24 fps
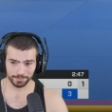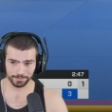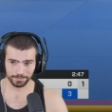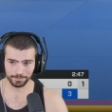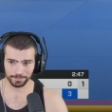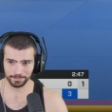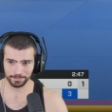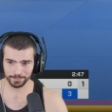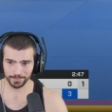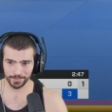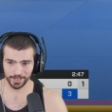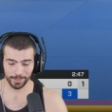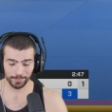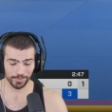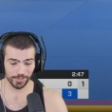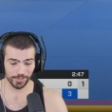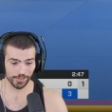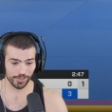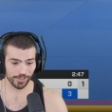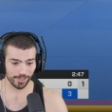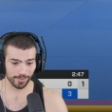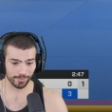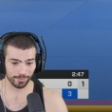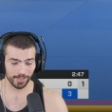I'm
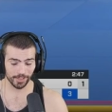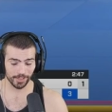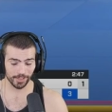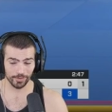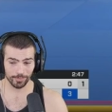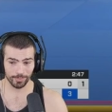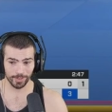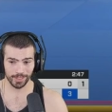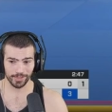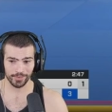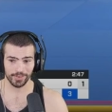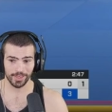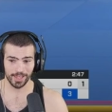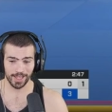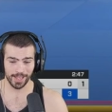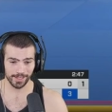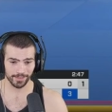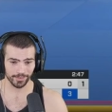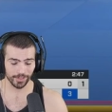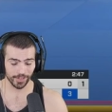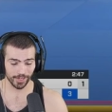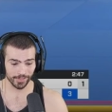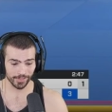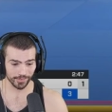just going to bitch about
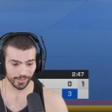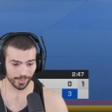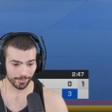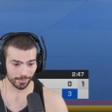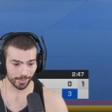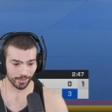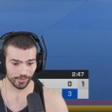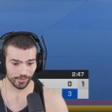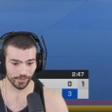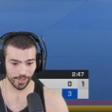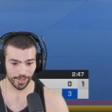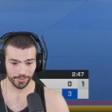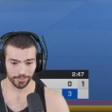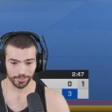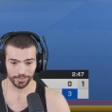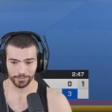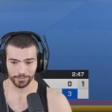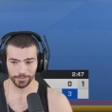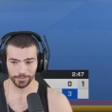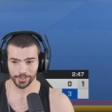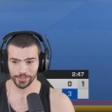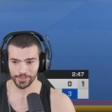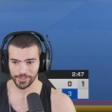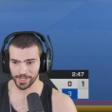that concept in general
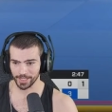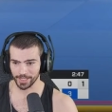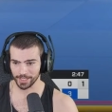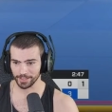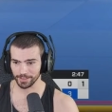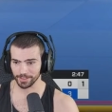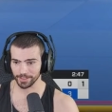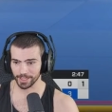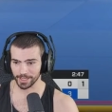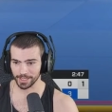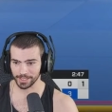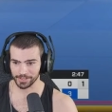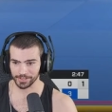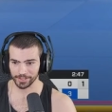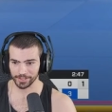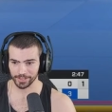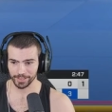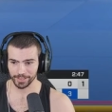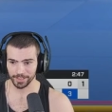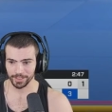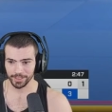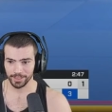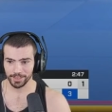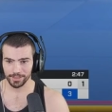for a second, guys.
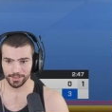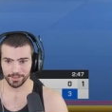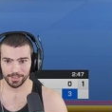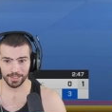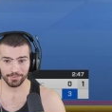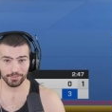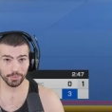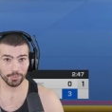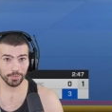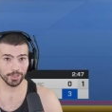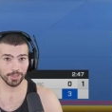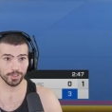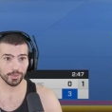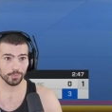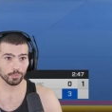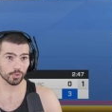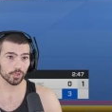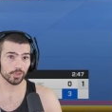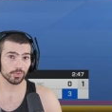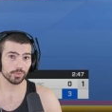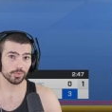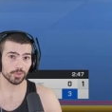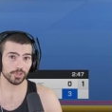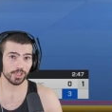Everyone in the
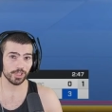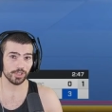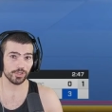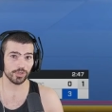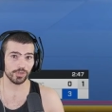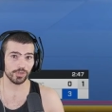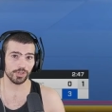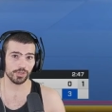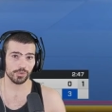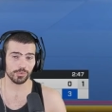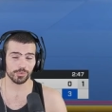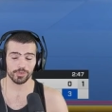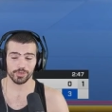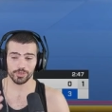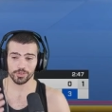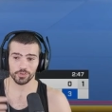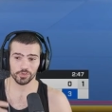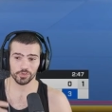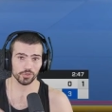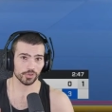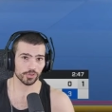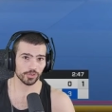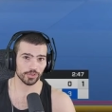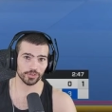world will teach you that you can just
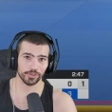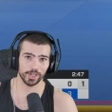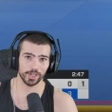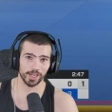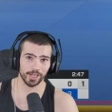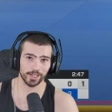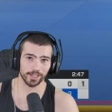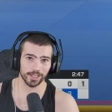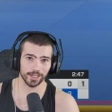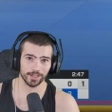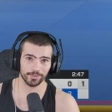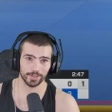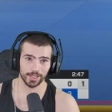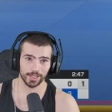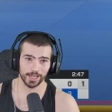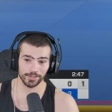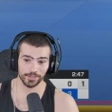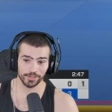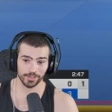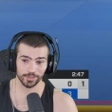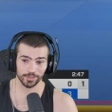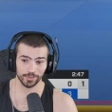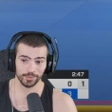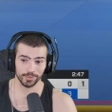circle your hand out of
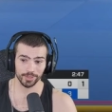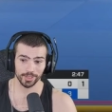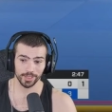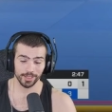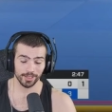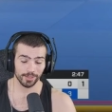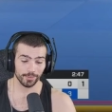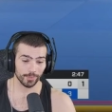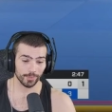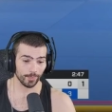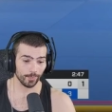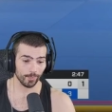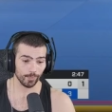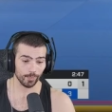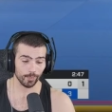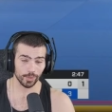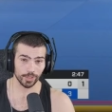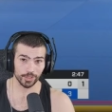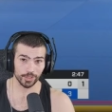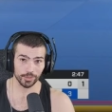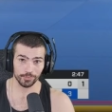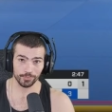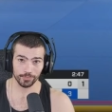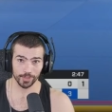lasso
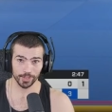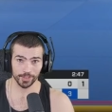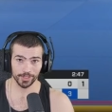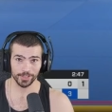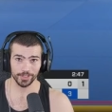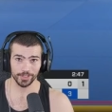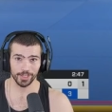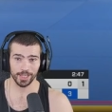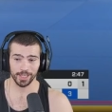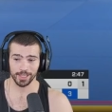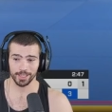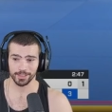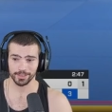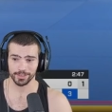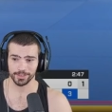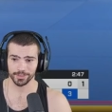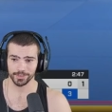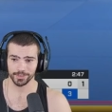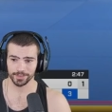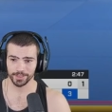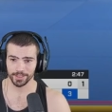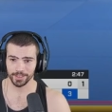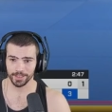when you fucking can't.